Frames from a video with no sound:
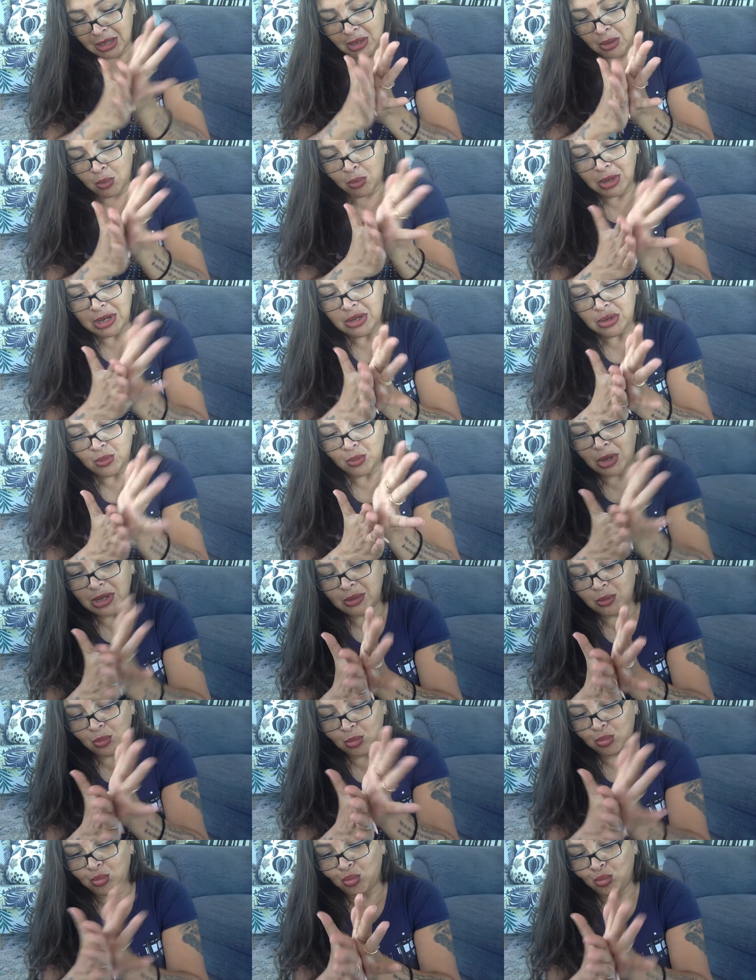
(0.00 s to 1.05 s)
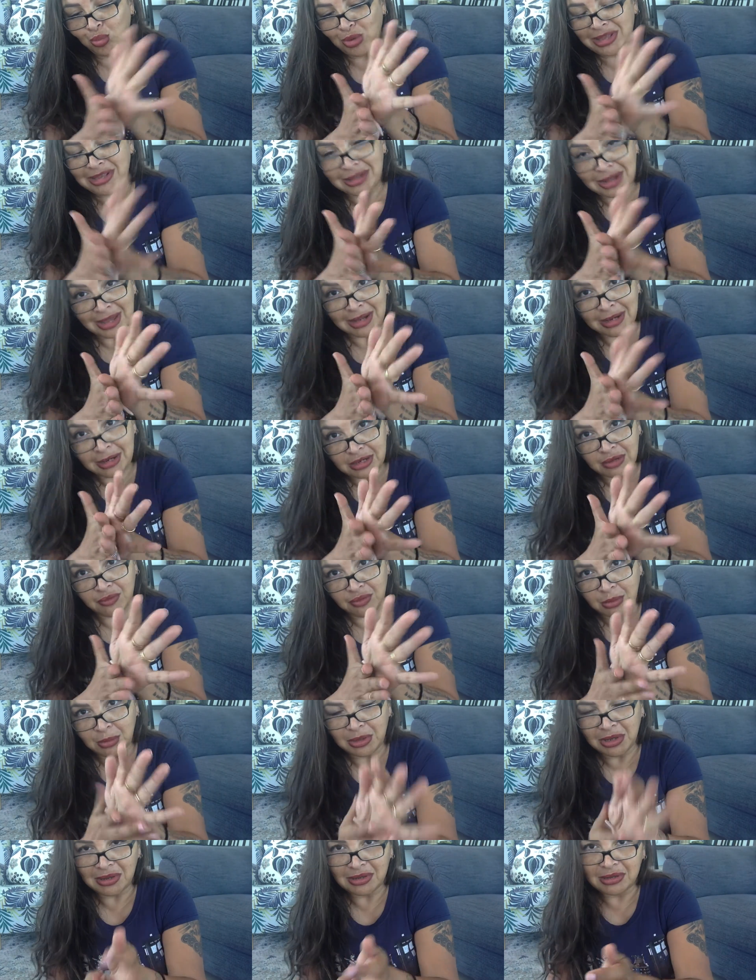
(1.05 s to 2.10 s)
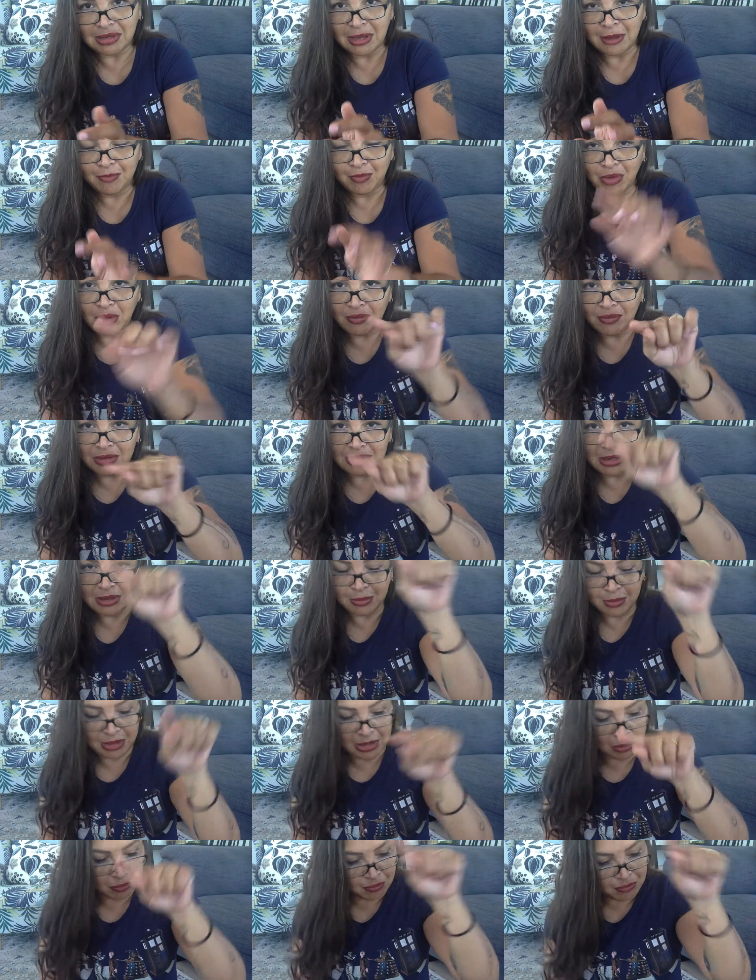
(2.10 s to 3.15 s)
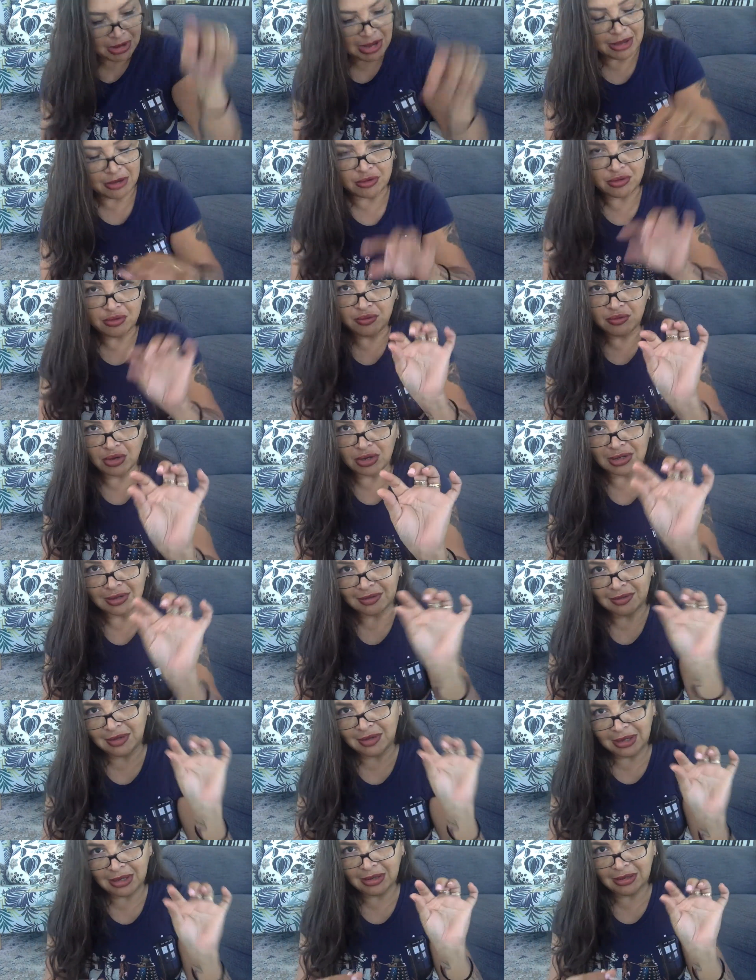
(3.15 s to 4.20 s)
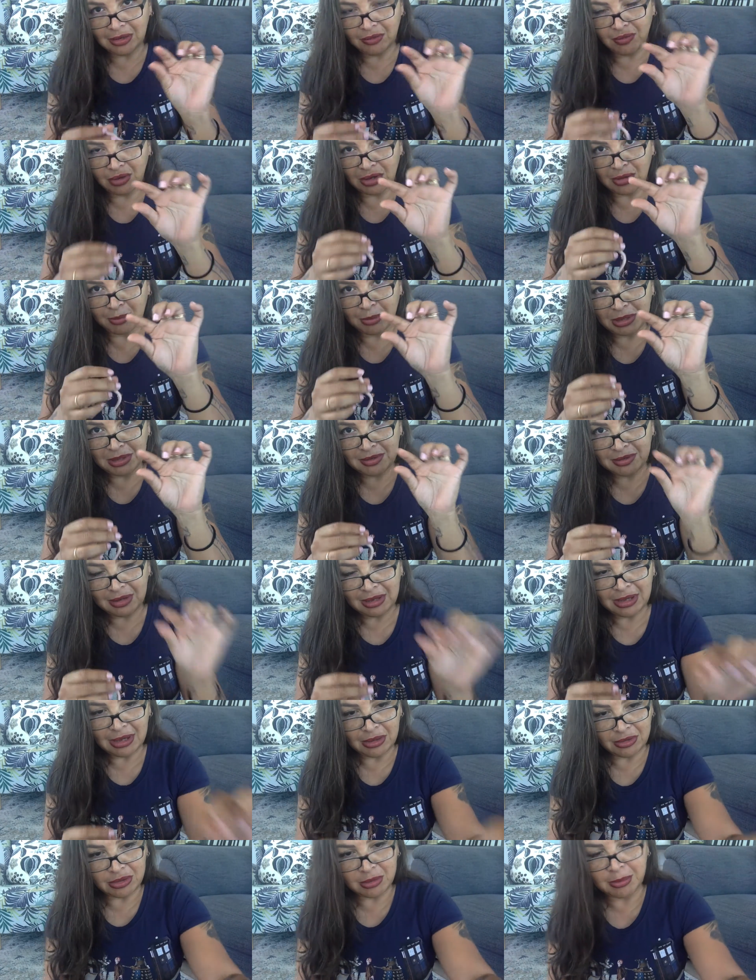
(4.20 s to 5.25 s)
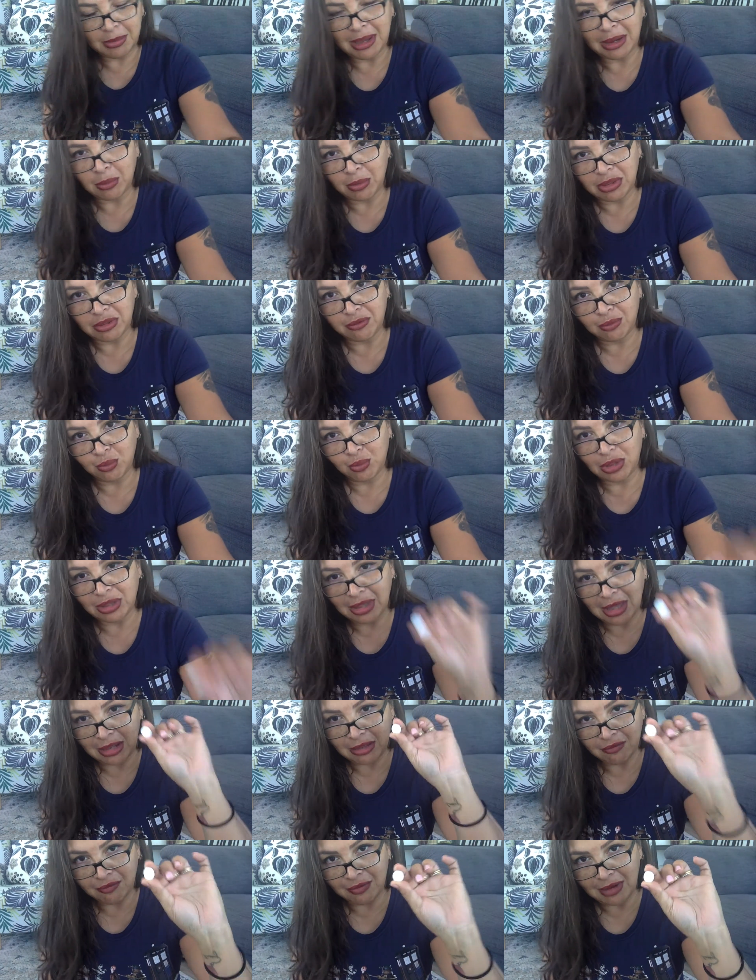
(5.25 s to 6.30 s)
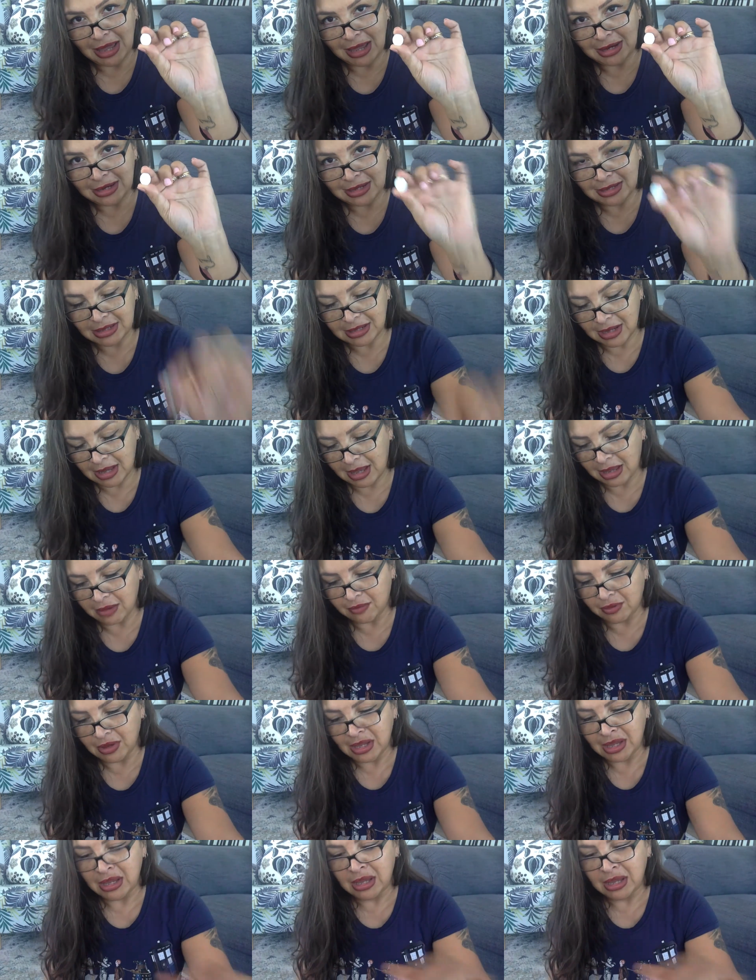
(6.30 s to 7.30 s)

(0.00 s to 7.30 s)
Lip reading: what you want, it's slightly different, because obviously being round, you've got a bit sticking out the back that the flat doesn't have.